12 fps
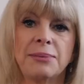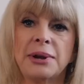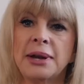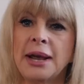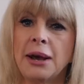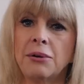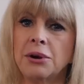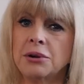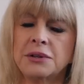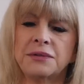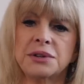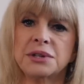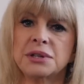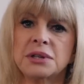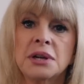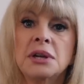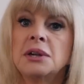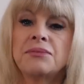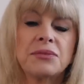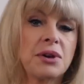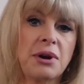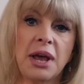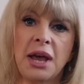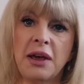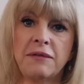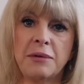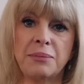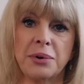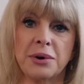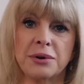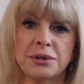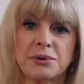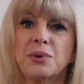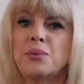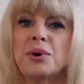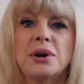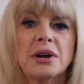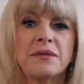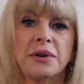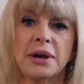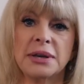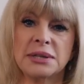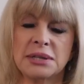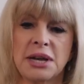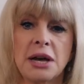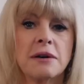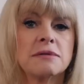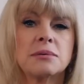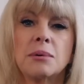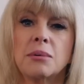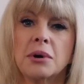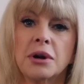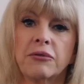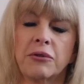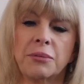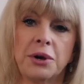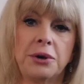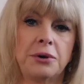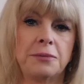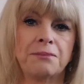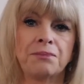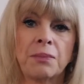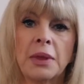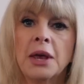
But now a lot of us don't have a boss. We work for ourselves, we work from home.